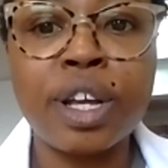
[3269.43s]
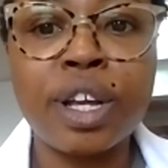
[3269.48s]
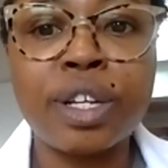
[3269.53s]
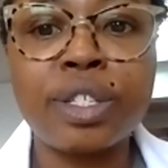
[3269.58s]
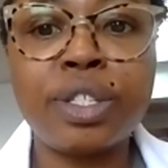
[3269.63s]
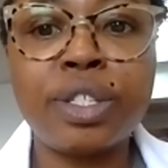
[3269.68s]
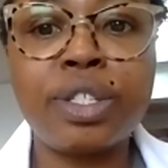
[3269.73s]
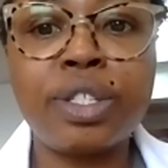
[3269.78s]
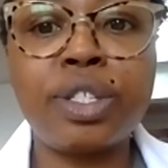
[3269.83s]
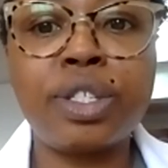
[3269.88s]

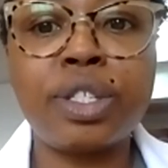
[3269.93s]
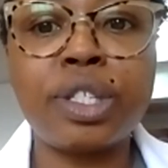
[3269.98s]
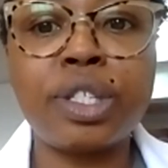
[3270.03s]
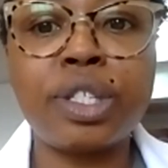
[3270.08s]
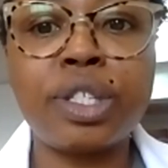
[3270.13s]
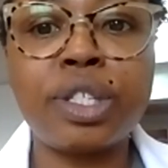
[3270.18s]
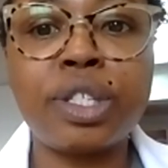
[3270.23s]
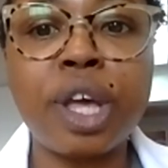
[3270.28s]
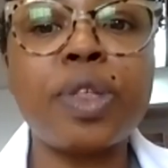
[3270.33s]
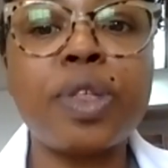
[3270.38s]

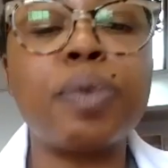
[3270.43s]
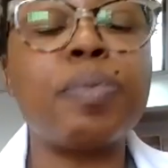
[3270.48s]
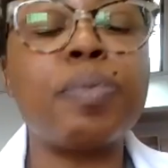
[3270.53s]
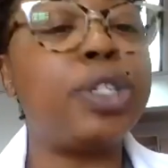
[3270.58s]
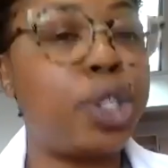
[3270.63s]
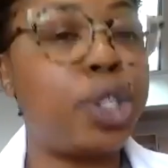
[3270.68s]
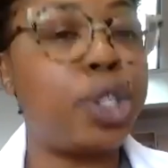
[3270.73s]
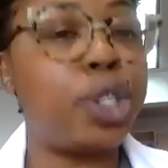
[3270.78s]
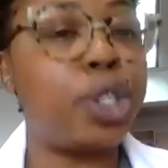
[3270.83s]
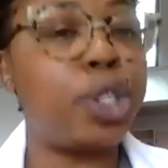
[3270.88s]
So the
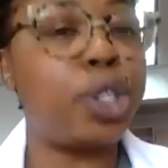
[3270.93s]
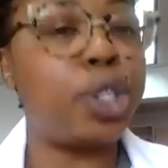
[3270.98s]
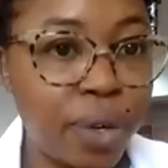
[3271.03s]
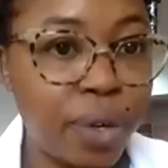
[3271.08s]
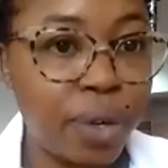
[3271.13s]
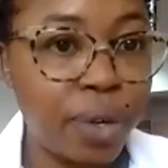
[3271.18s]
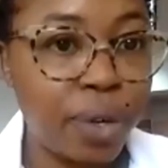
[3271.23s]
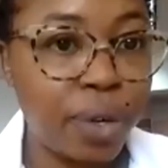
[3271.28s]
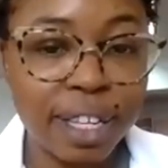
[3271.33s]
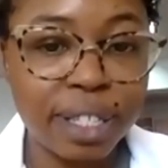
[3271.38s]
majority of
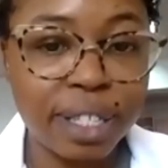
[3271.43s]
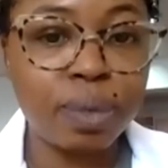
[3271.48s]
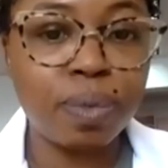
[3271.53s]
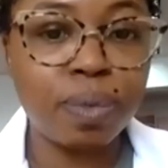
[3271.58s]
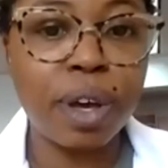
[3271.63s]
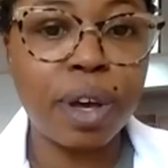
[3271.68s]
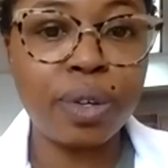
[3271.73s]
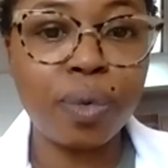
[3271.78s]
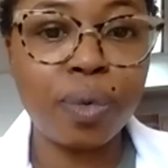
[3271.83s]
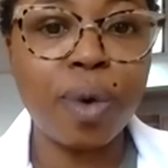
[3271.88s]
you got this
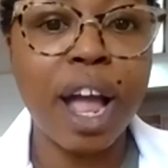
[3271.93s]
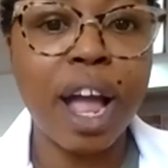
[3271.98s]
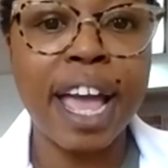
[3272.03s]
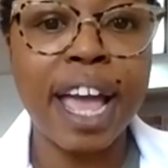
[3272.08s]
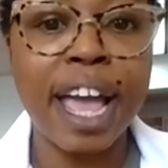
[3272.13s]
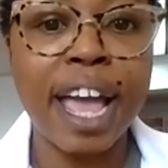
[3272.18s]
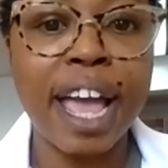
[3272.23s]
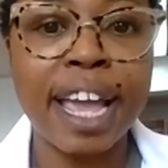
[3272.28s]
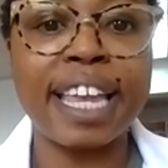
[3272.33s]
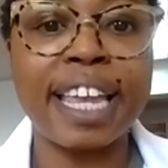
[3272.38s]
one
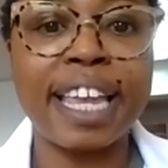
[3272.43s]
right.